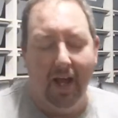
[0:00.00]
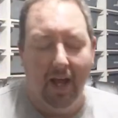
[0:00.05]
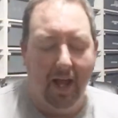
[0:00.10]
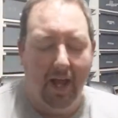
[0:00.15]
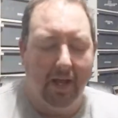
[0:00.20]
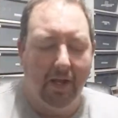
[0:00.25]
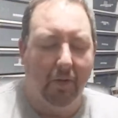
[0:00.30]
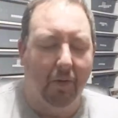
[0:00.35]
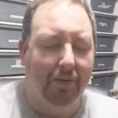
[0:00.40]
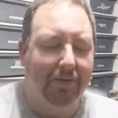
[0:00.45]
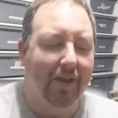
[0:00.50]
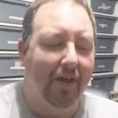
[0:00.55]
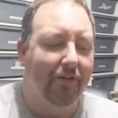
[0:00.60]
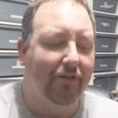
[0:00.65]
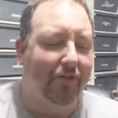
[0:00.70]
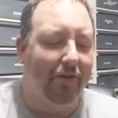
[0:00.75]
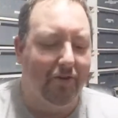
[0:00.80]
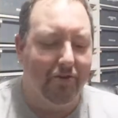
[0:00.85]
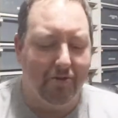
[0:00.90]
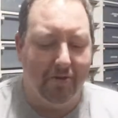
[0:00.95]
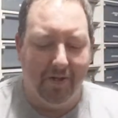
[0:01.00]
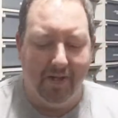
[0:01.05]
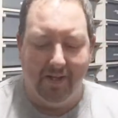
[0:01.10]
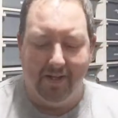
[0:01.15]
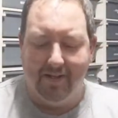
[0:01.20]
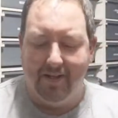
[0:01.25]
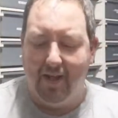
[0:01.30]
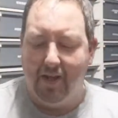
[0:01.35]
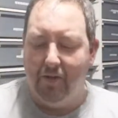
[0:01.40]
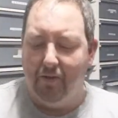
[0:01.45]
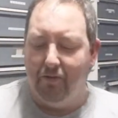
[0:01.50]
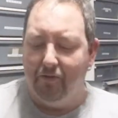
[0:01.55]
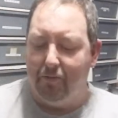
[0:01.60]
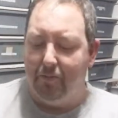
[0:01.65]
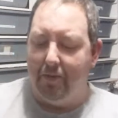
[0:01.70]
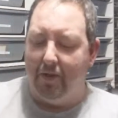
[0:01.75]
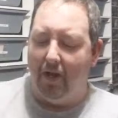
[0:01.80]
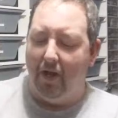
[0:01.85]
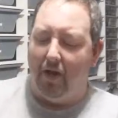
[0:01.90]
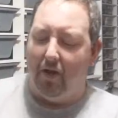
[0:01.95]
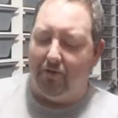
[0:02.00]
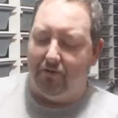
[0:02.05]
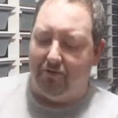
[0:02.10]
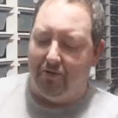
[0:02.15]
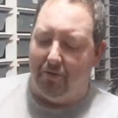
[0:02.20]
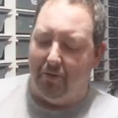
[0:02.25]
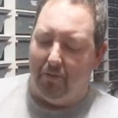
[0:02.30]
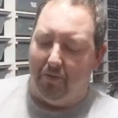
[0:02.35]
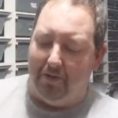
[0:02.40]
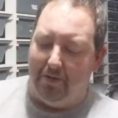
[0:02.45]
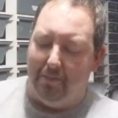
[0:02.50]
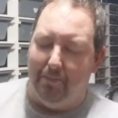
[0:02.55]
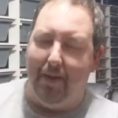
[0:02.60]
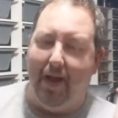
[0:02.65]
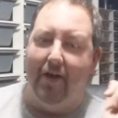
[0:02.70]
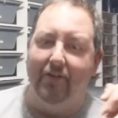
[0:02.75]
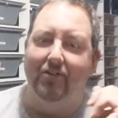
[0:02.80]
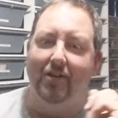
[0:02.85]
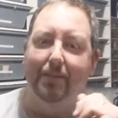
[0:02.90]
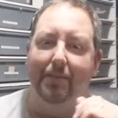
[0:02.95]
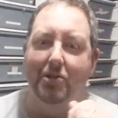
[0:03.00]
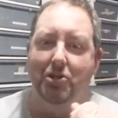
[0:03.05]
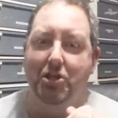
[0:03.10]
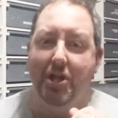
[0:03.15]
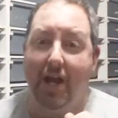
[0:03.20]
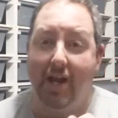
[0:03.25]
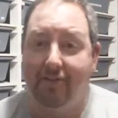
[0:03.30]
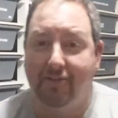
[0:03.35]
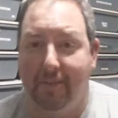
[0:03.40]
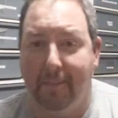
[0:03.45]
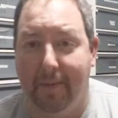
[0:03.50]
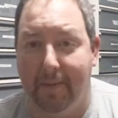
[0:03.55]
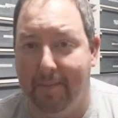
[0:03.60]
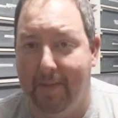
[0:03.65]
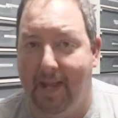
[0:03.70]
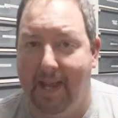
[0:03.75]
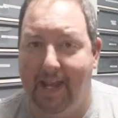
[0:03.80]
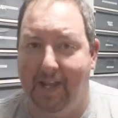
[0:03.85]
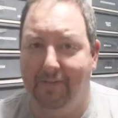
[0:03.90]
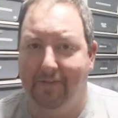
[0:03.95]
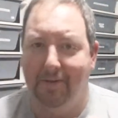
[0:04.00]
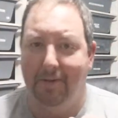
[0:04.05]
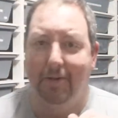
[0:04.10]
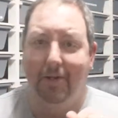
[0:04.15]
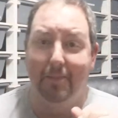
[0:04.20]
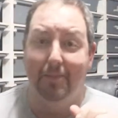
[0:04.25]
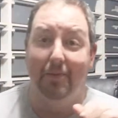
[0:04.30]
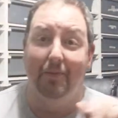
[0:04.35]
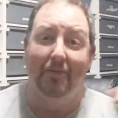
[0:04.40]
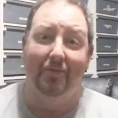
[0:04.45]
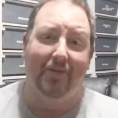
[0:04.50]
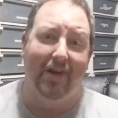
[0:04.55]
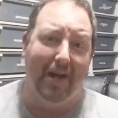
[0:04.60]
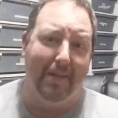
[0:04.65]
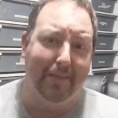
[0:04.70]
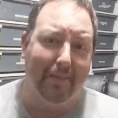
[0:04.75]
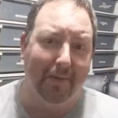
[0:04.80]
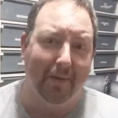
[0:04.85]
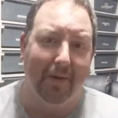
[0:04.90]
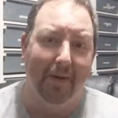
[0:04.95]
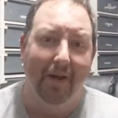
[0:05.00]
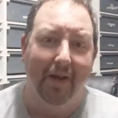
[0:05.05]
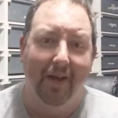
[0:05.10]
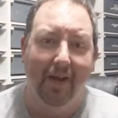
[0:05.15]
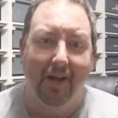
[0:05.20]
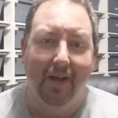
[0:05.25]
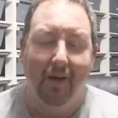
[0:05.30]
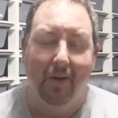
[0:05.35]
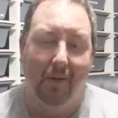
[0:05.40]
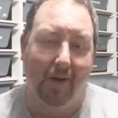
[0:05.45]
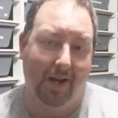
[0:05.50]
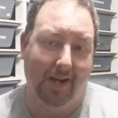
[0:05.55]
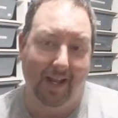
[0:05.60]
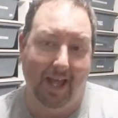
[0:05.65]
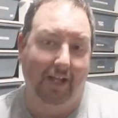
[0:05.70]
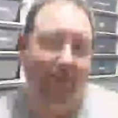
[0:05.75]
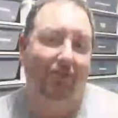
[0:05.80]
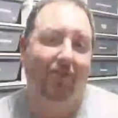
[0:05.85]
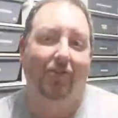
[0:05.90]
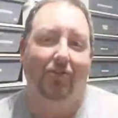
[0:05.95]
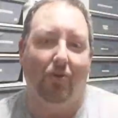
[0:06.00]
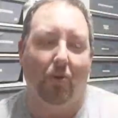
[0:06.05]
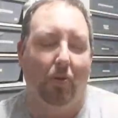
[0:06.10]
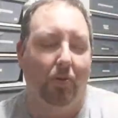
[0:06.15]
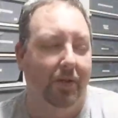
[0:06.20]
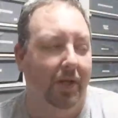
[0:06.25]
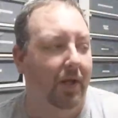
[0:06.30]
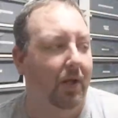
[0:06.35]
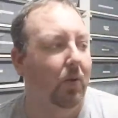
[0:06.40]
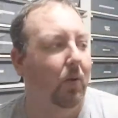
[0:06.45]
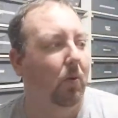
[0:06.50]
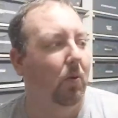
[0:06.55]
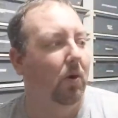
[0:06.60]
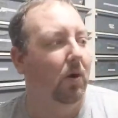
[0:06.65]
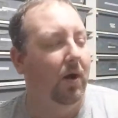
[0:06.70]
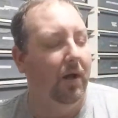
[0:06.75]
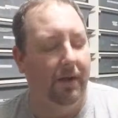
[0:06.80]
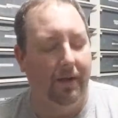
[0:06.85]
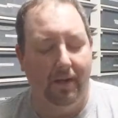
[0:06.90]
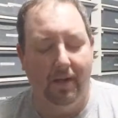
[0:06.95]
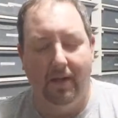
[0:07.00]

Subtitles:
I know what that surgery entails. But I also wouldn't pass up the chance to put my hands on a Gaboon Viper where I could actually just hold it, or on